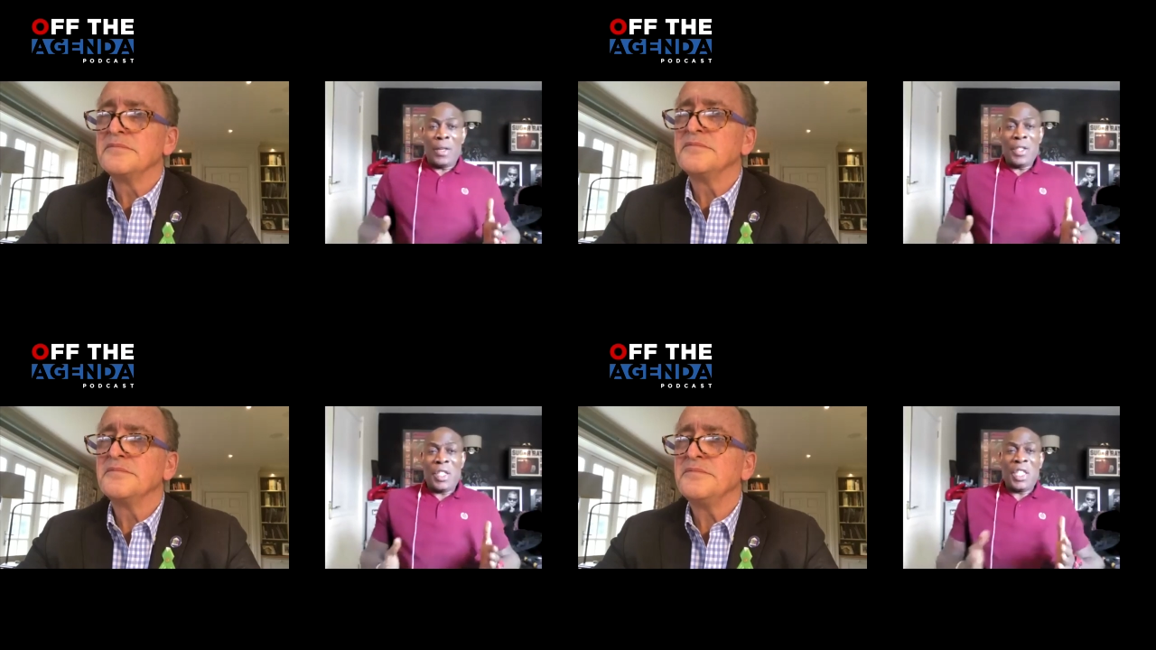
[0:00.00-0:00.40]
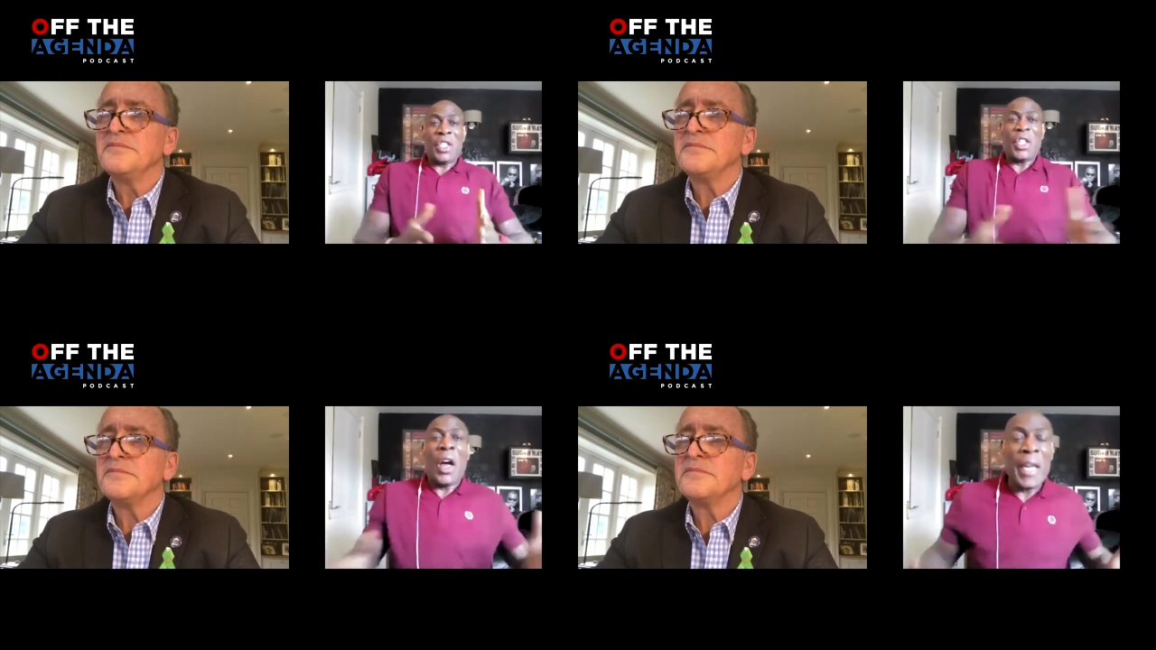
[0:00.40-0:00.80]
Speaker 1: see
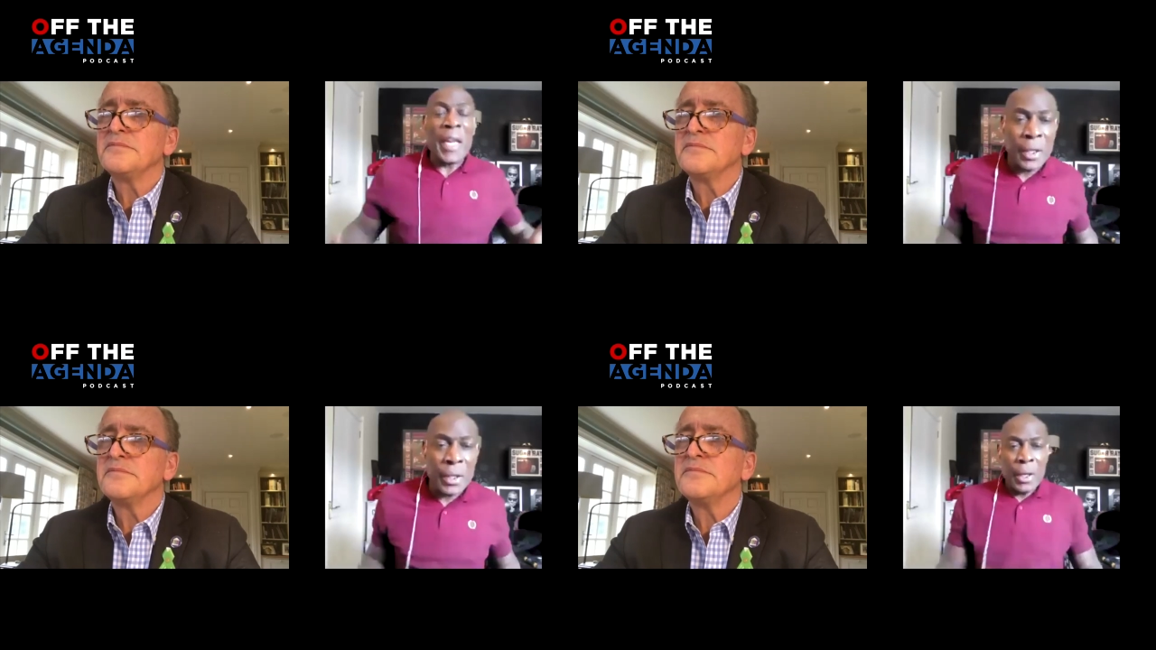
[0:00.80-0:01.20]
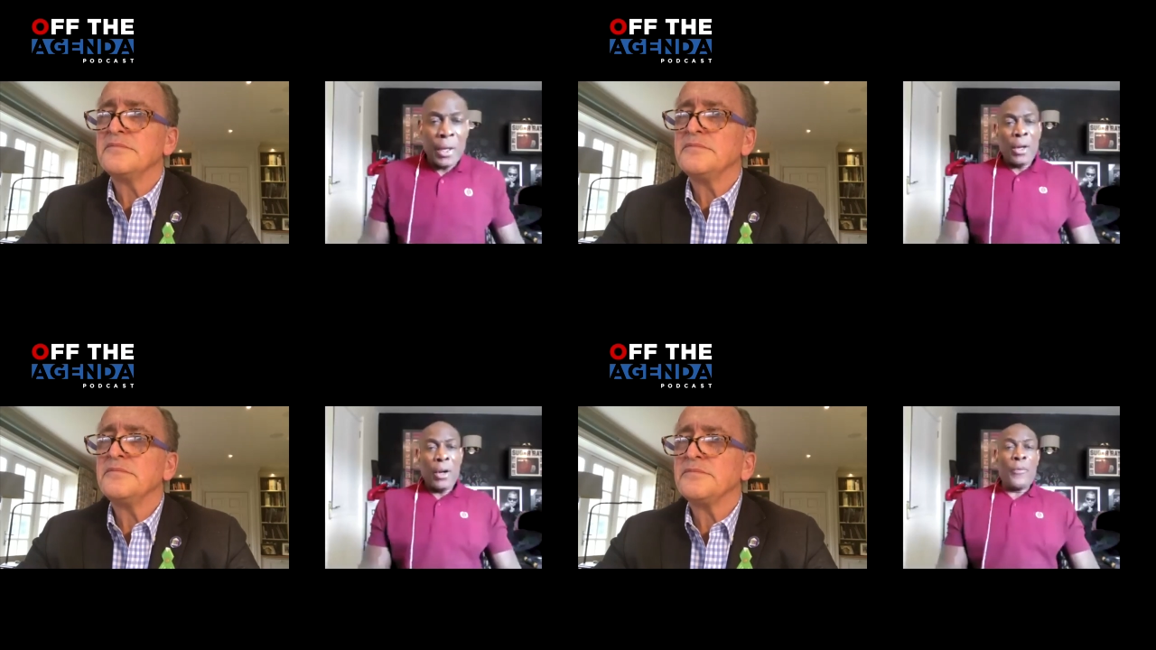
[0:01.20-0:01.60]
signs
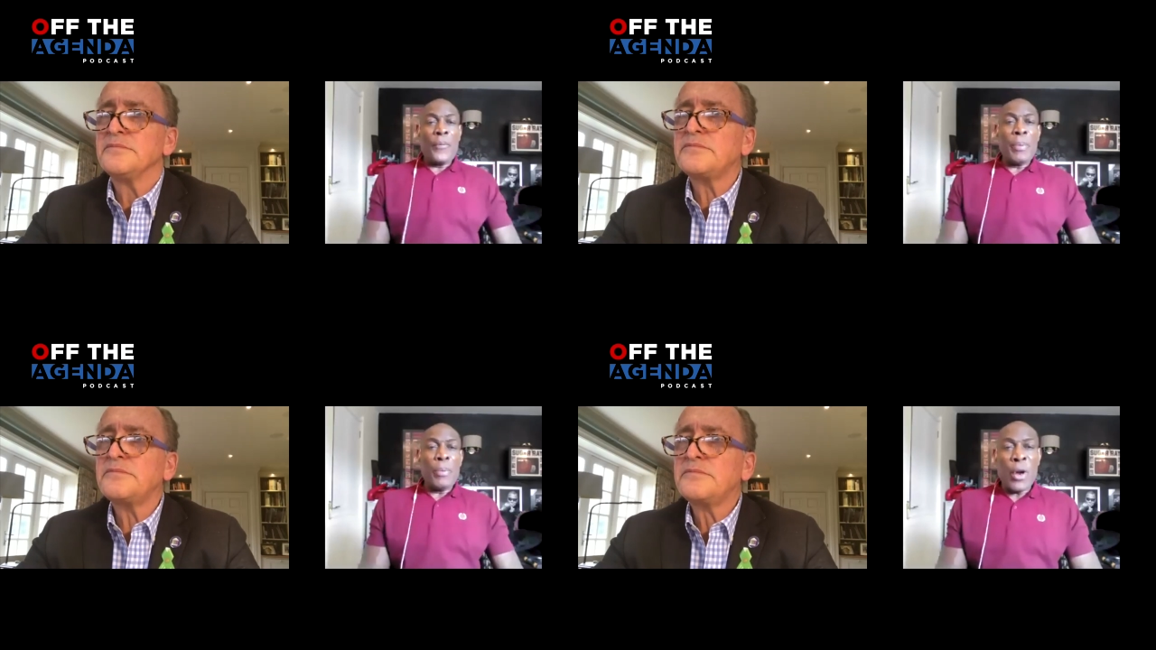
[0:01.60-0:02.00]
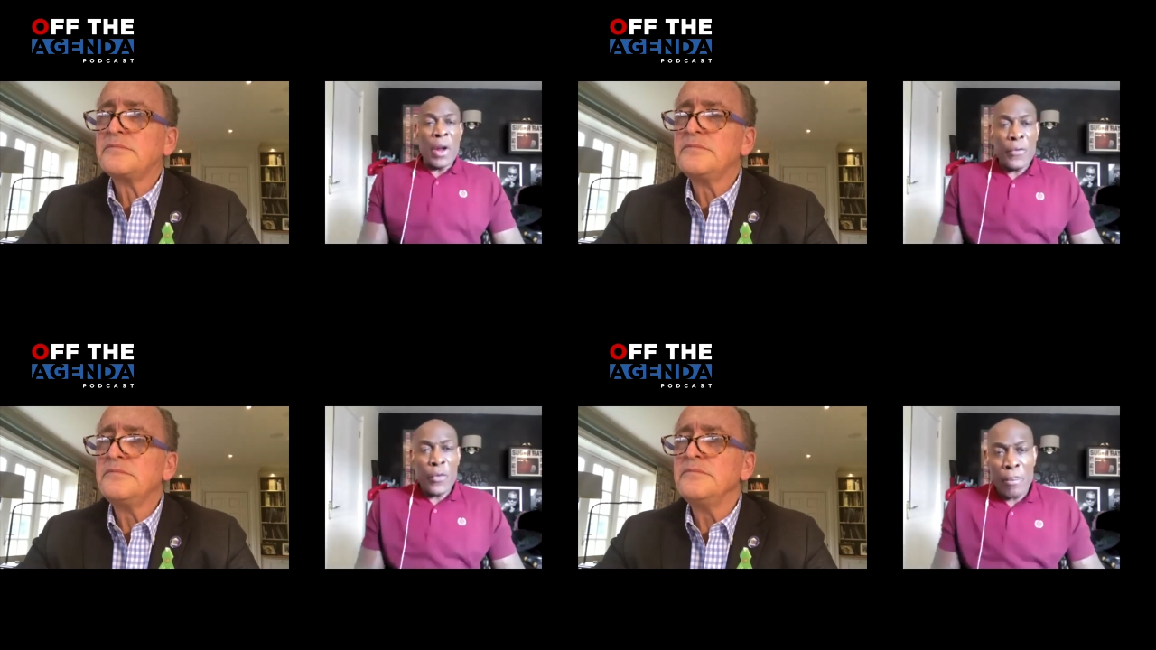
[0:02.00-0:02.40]
of people
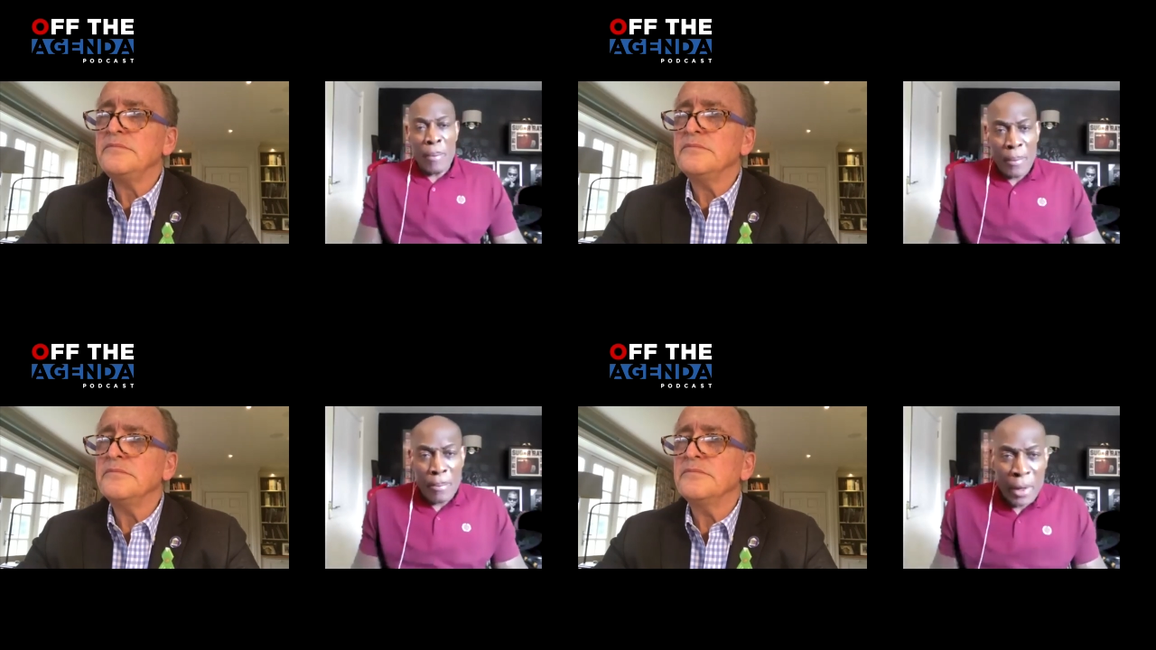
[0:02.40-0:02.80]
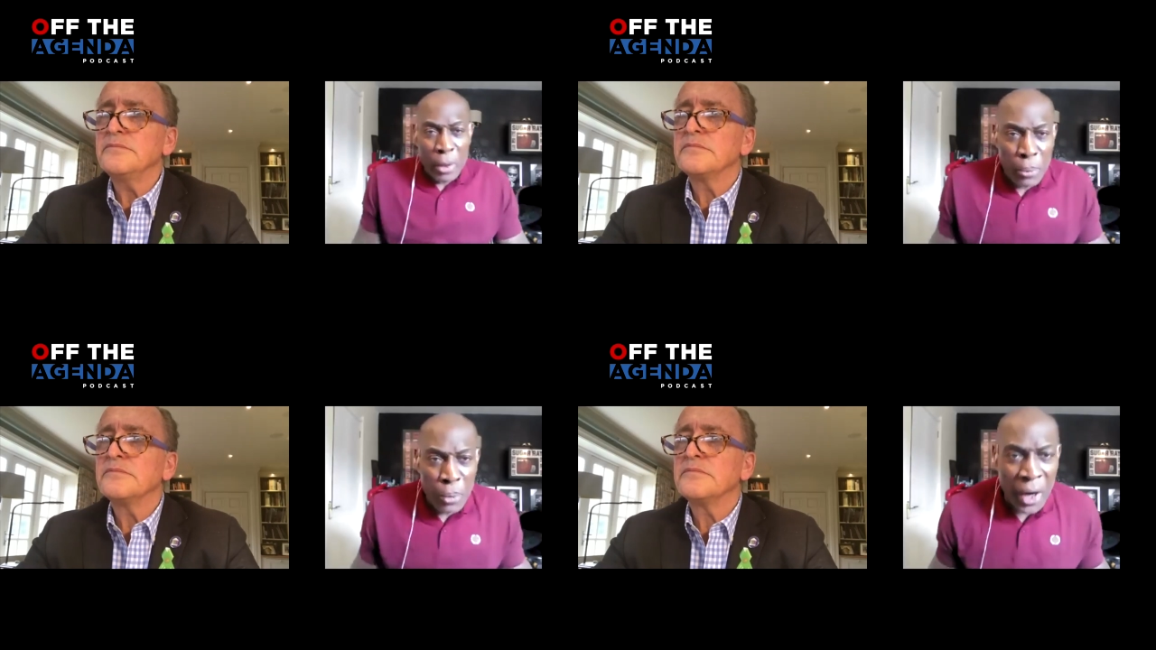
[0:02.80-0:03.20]
going through a
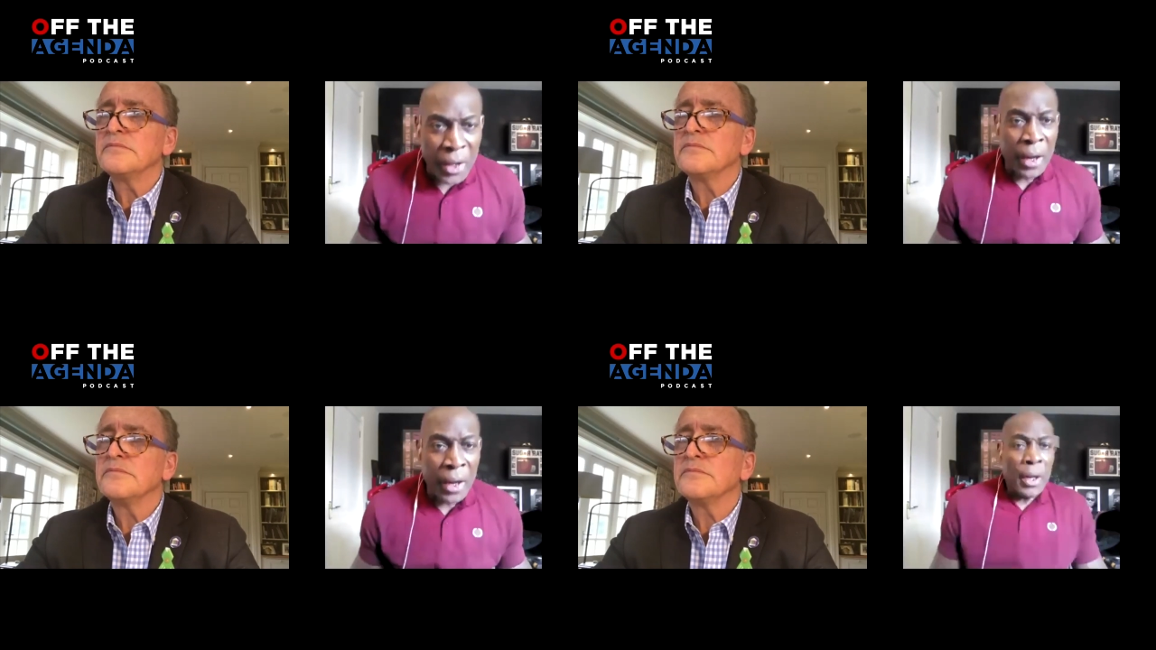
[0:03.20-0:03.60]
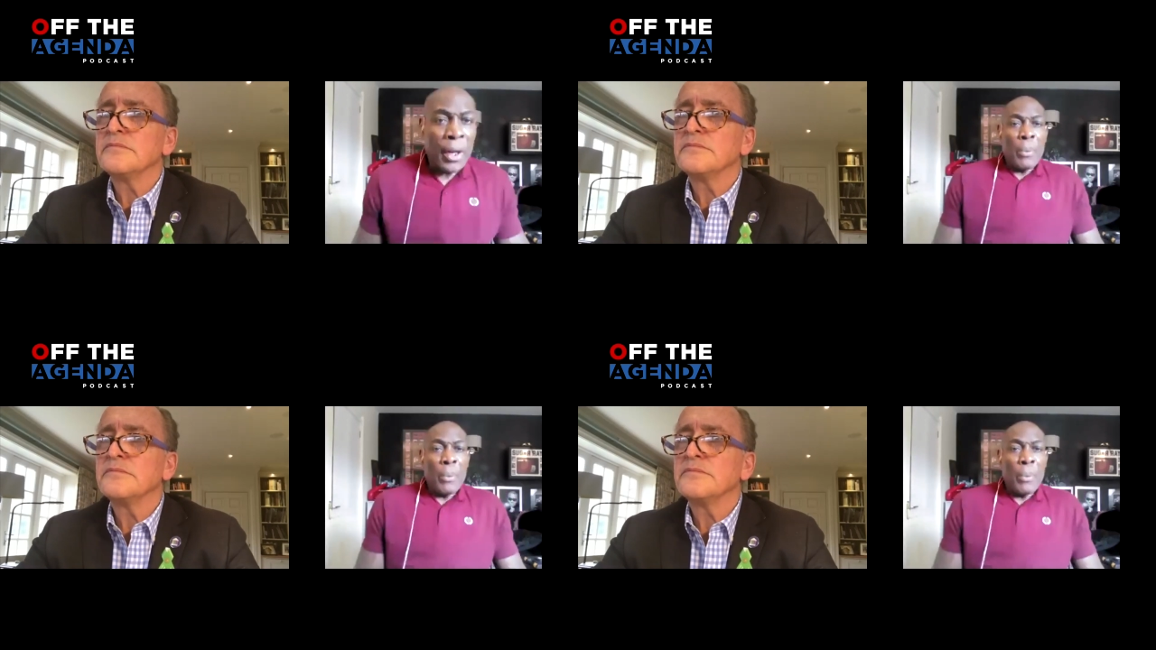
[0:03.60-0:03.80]
mental breakdown.